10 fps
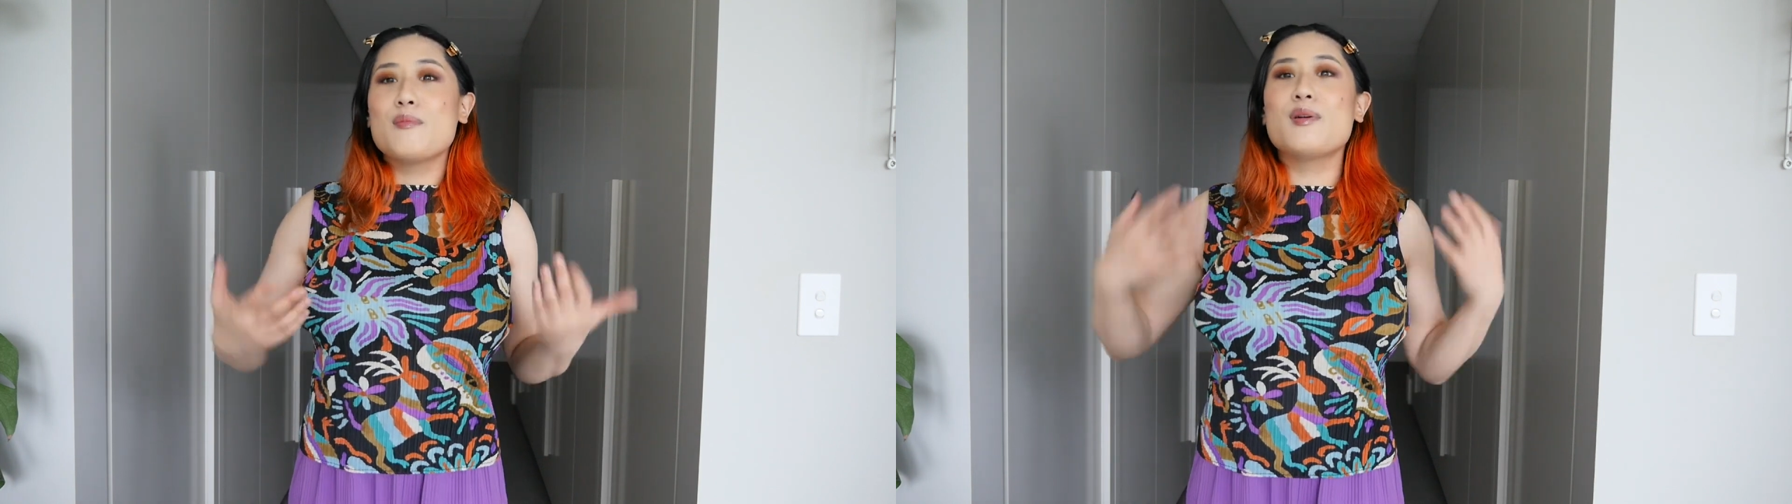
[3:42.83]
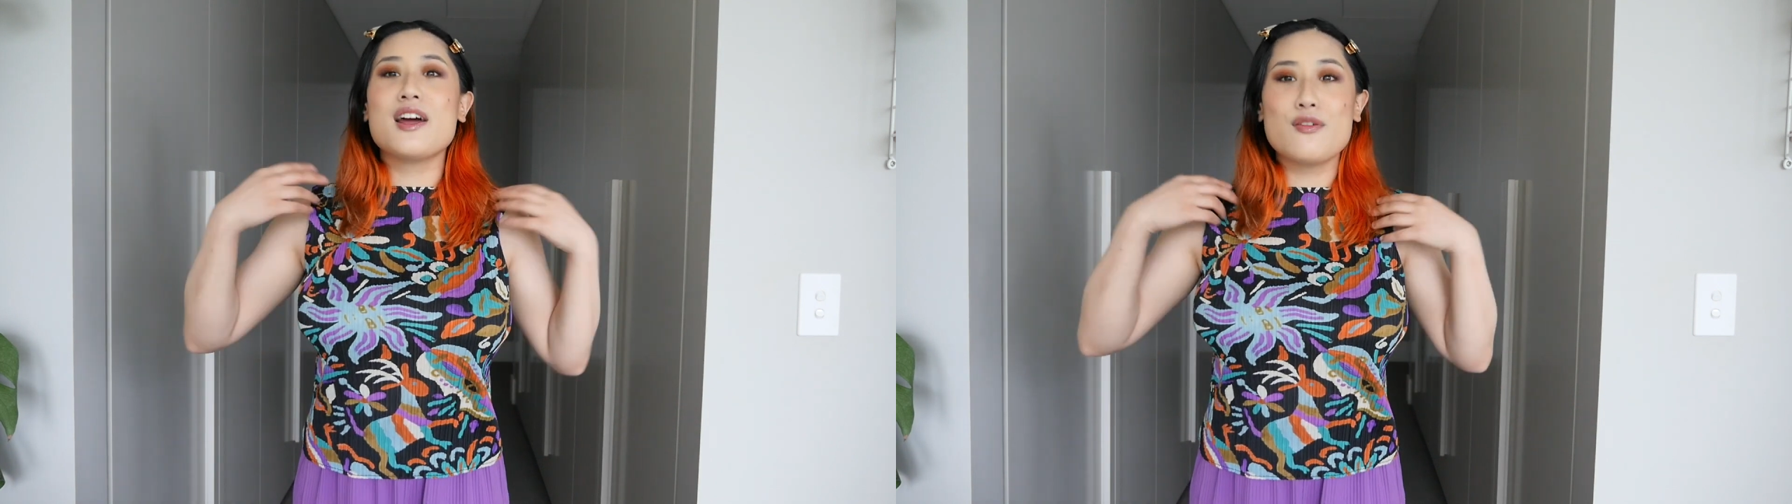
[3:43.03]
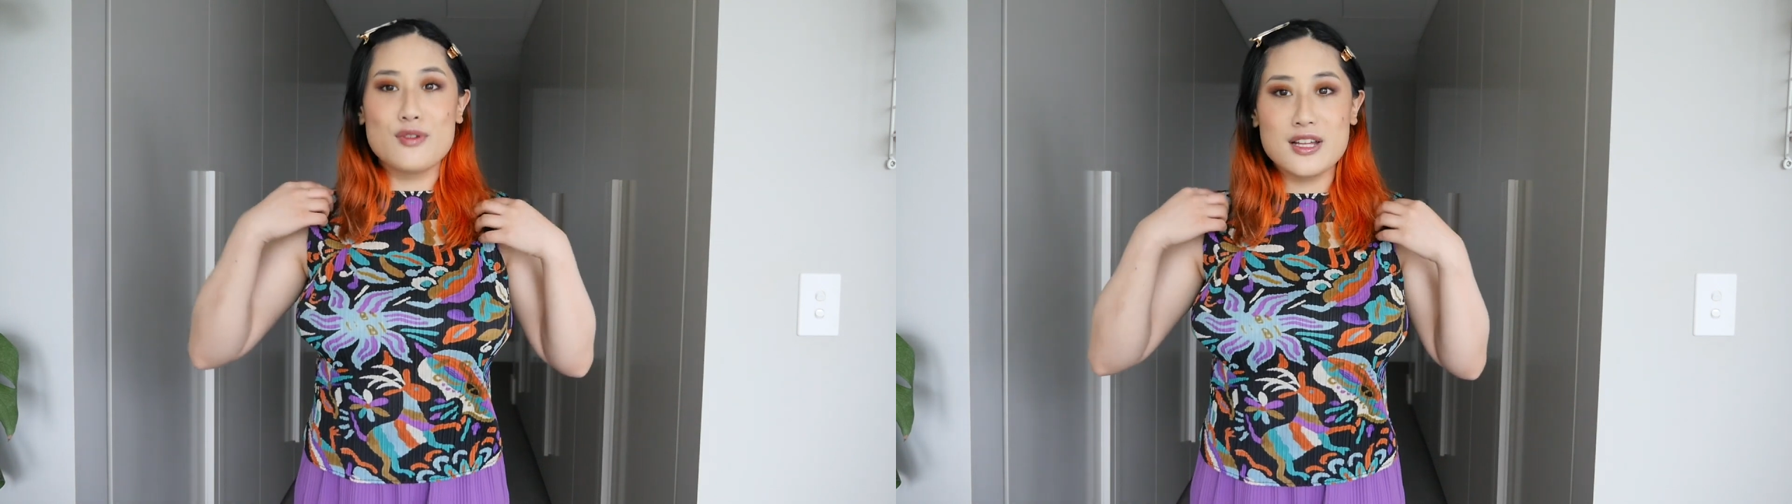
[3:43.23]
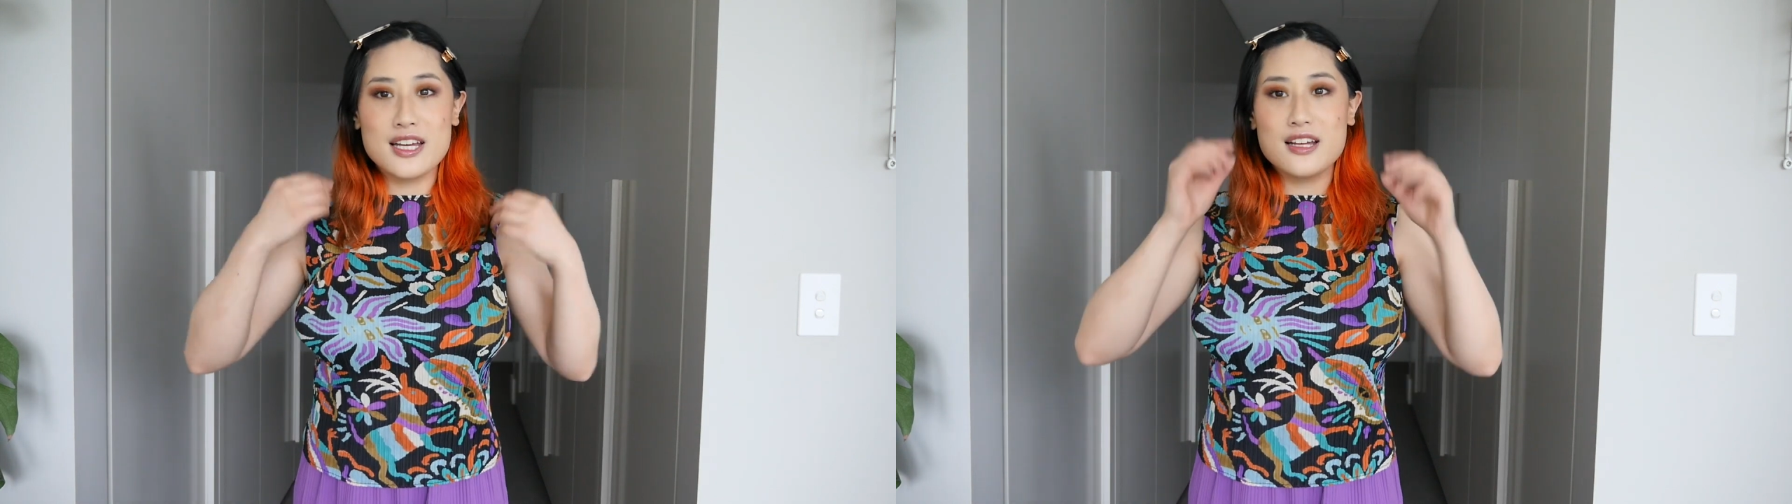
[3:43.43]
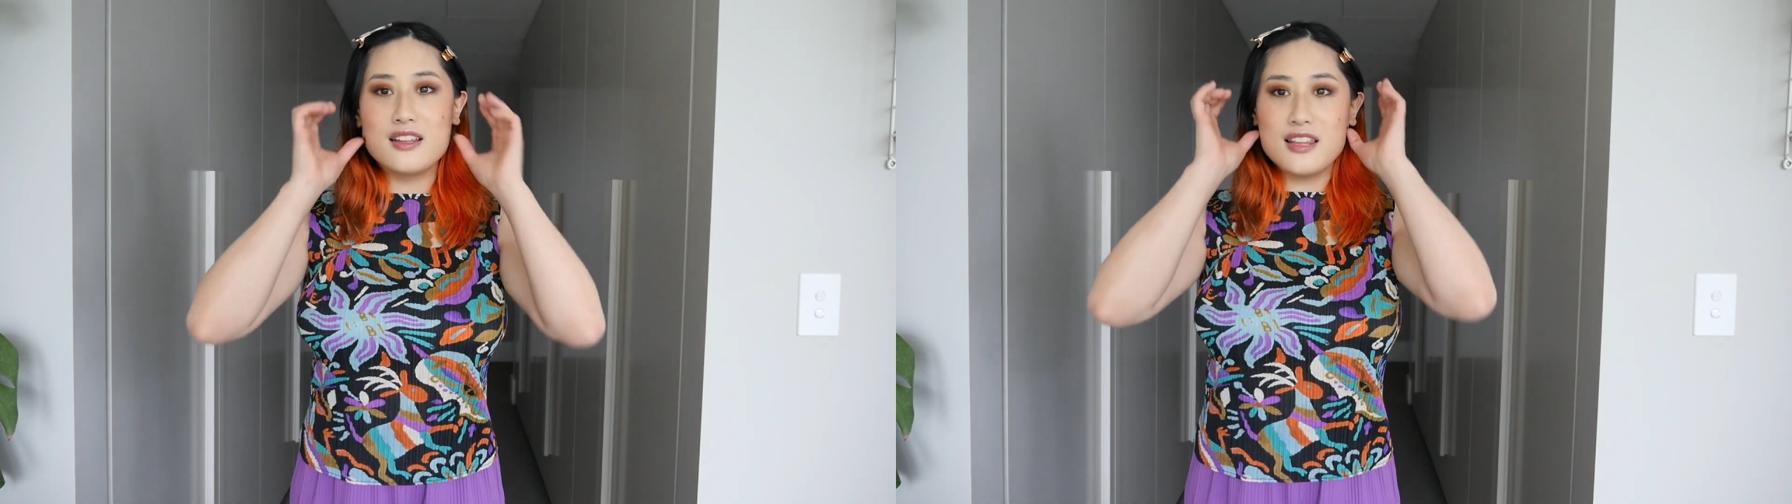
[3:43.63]
But I
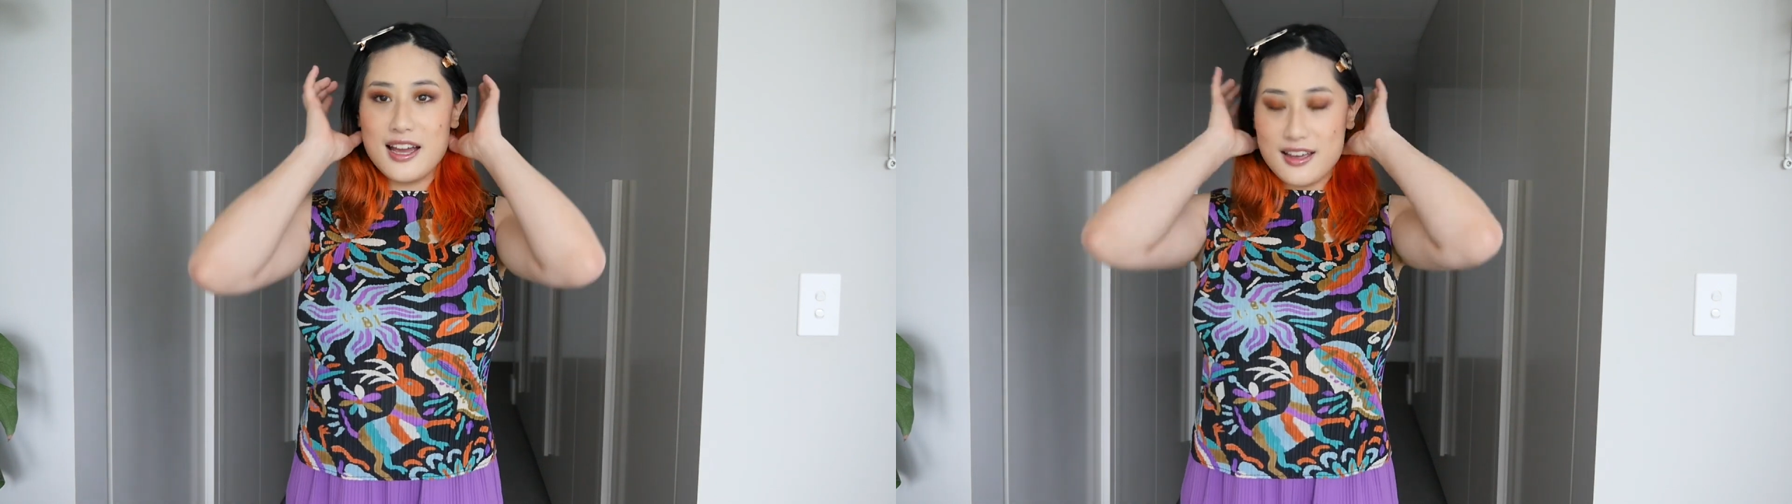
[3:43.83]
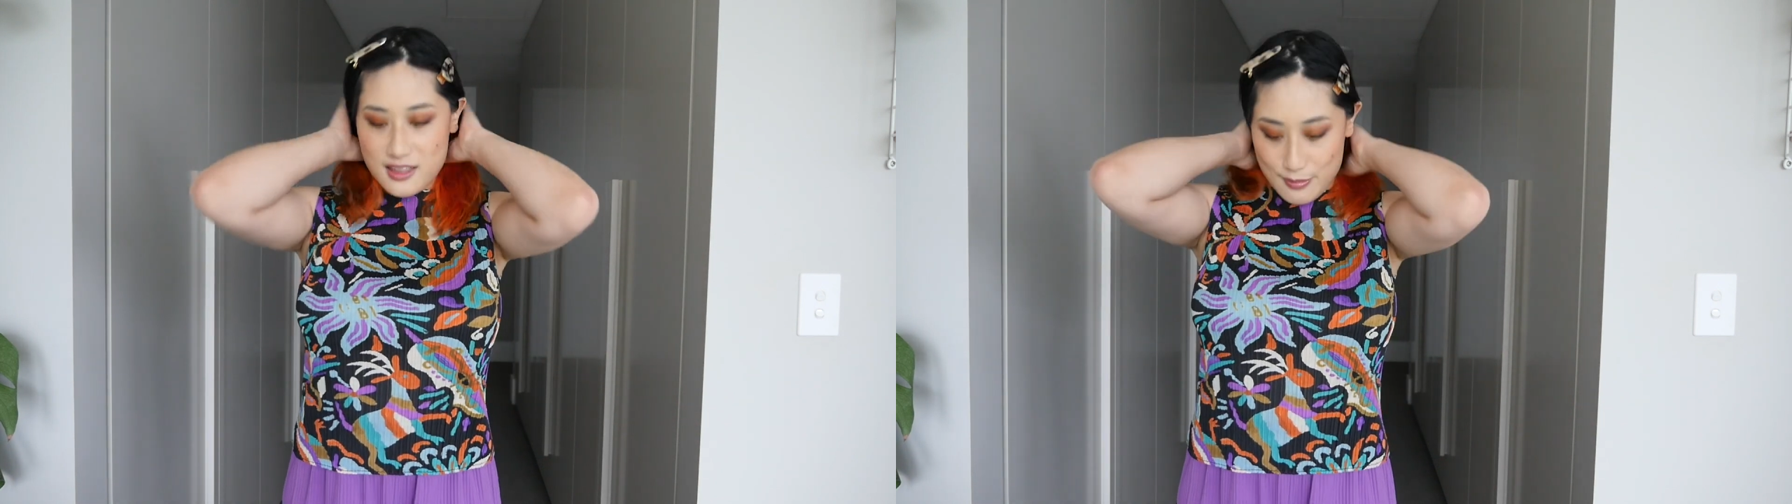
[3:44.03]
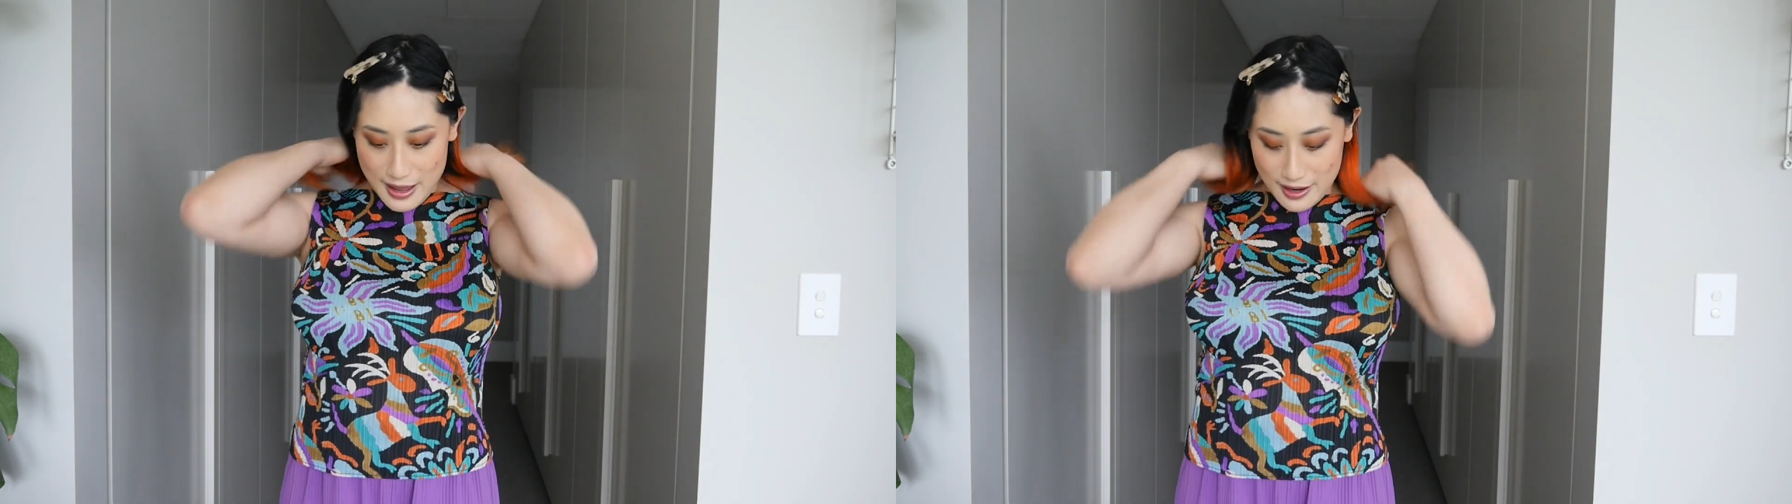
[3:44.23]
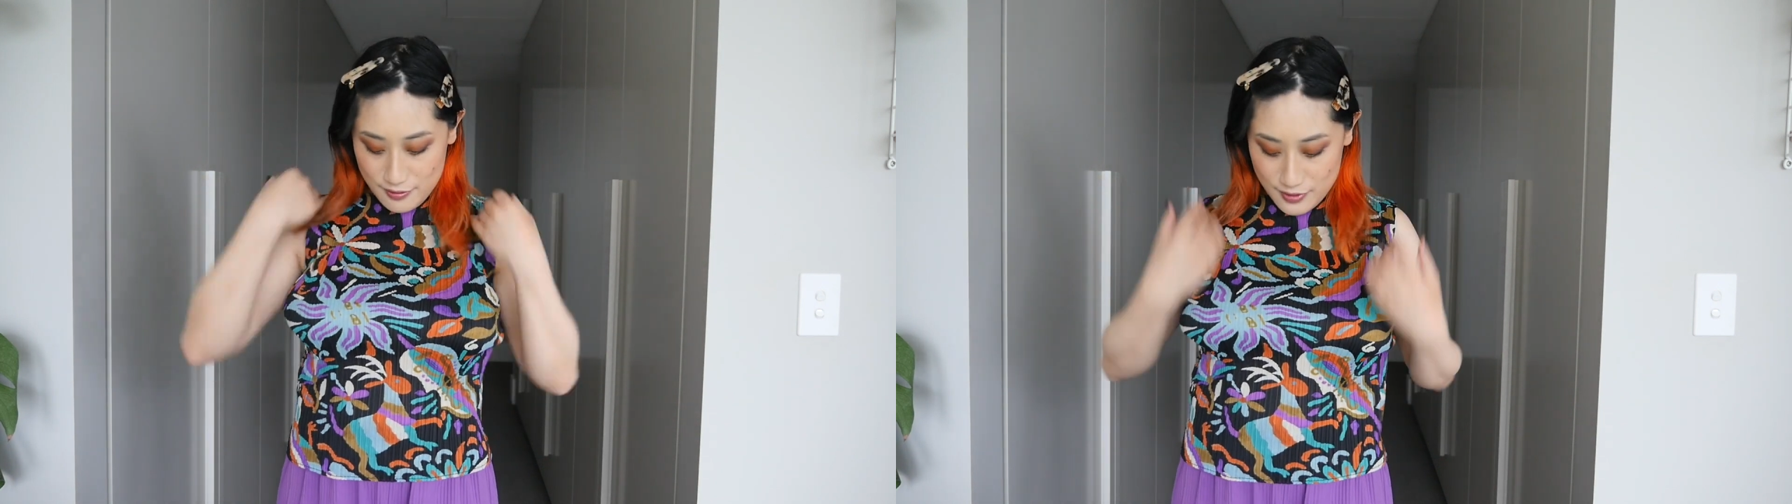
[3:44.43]
really like the pattern